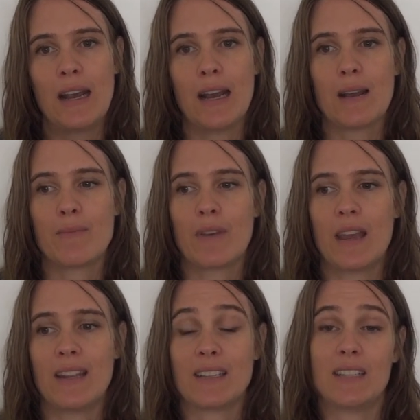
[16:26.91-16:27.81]
And
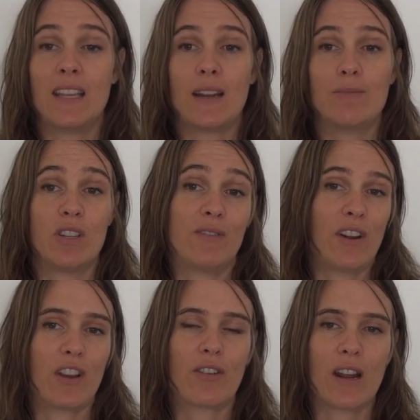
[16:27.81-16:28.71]
as I said, I'm just
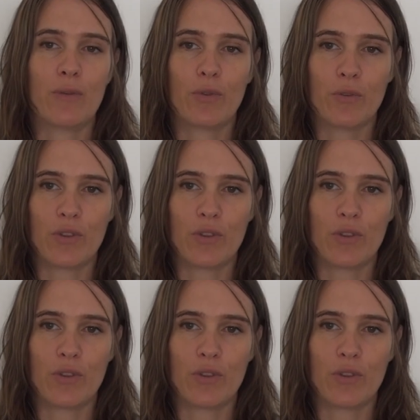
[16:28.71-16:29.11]
very grateful